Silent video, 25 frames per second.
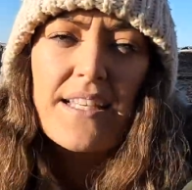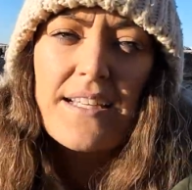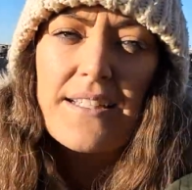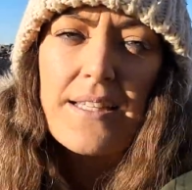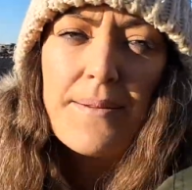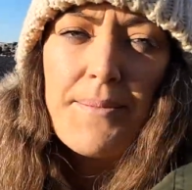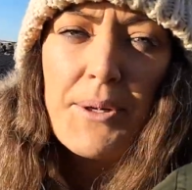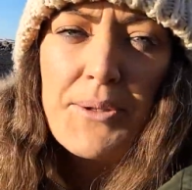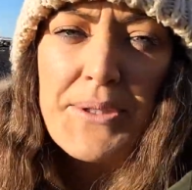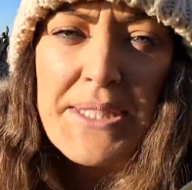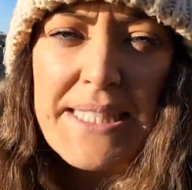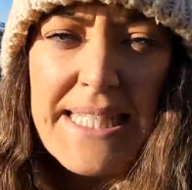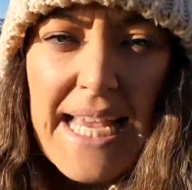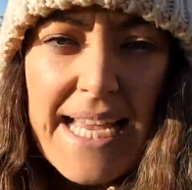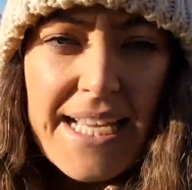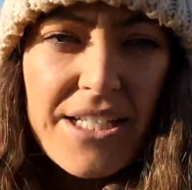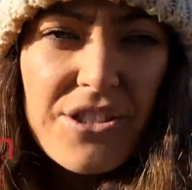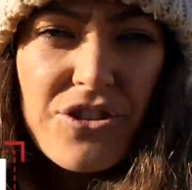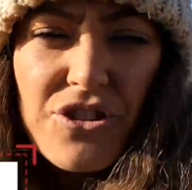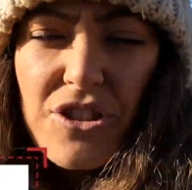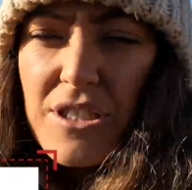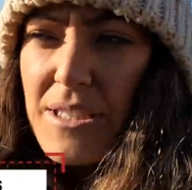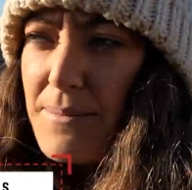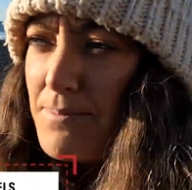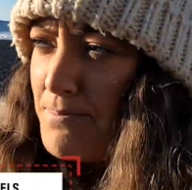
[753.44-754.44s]
like the most
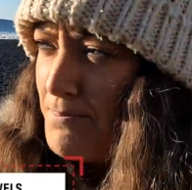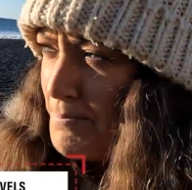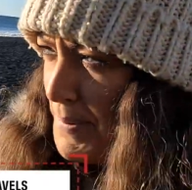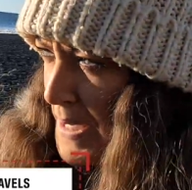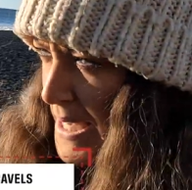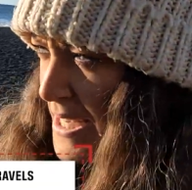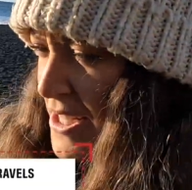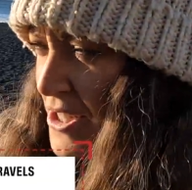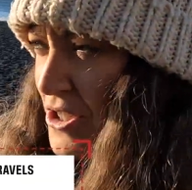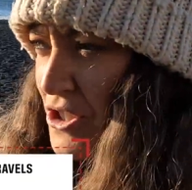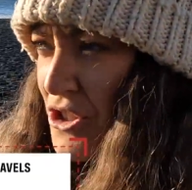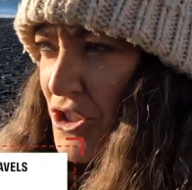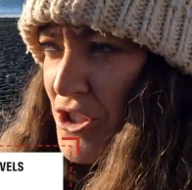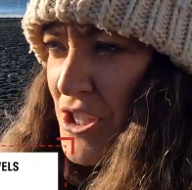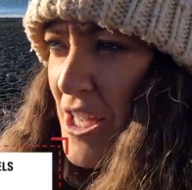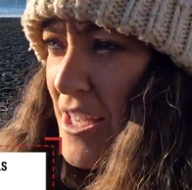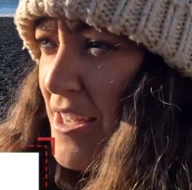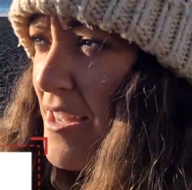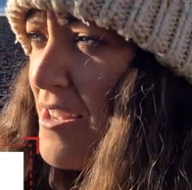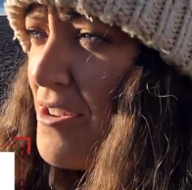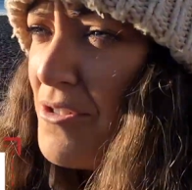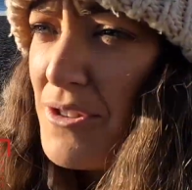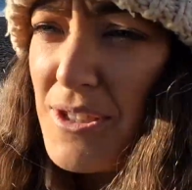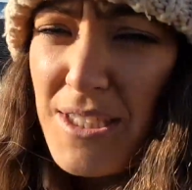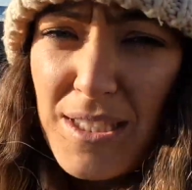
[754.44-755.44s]
dangerous beach that
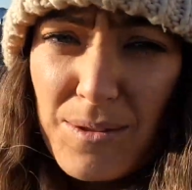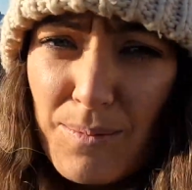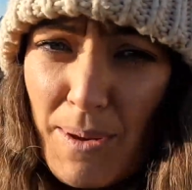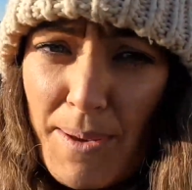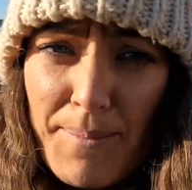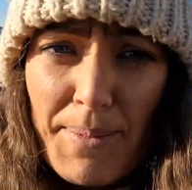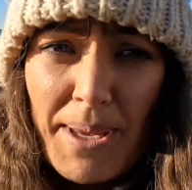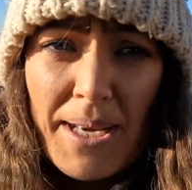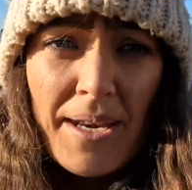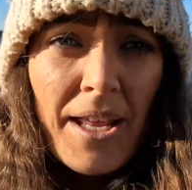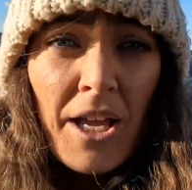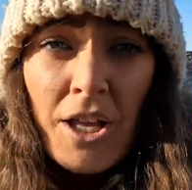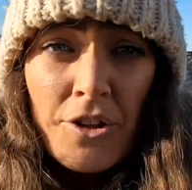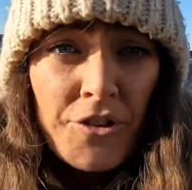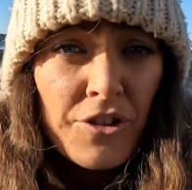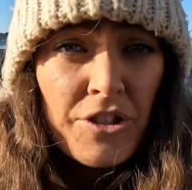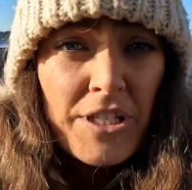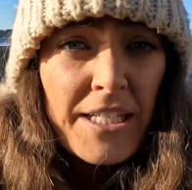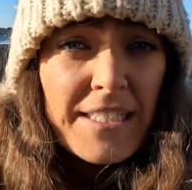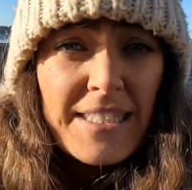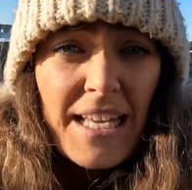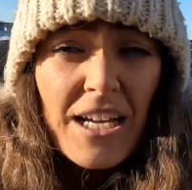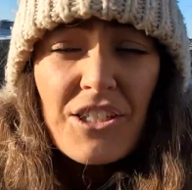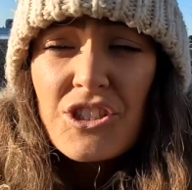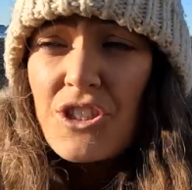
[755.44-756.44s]
you could swim in.
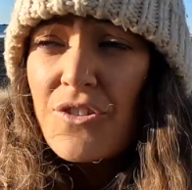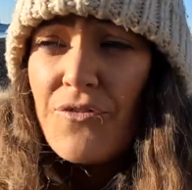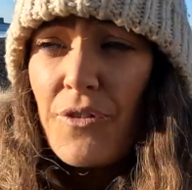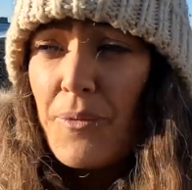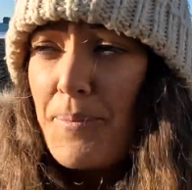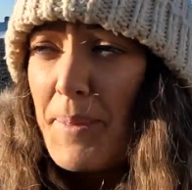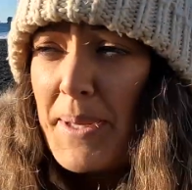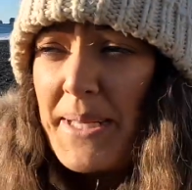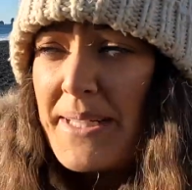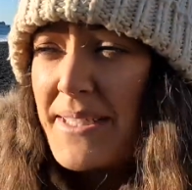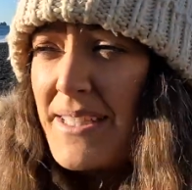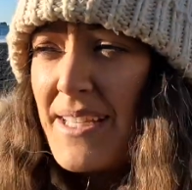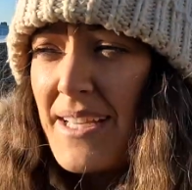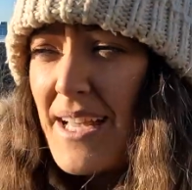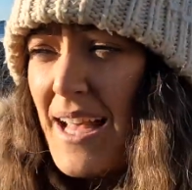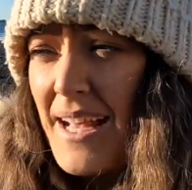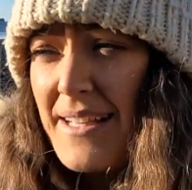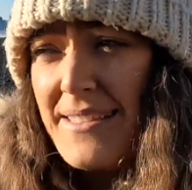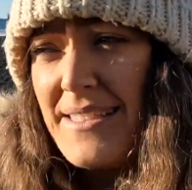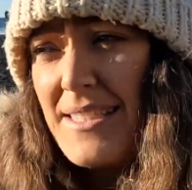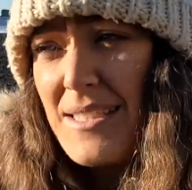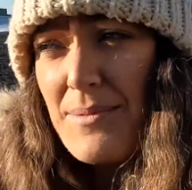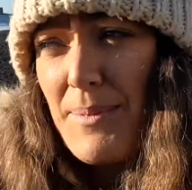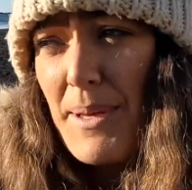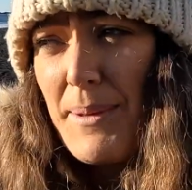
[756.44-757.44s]
It's actually forbidden, you
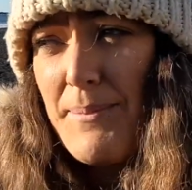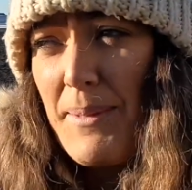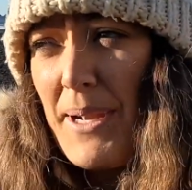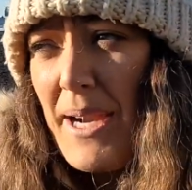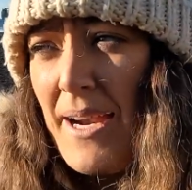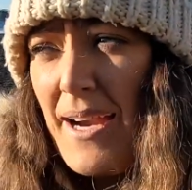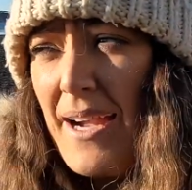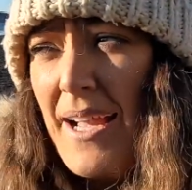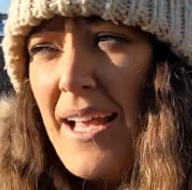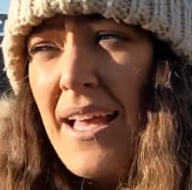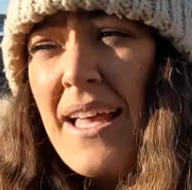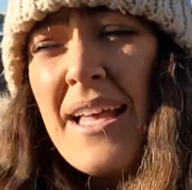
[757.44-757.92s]
can't swim here.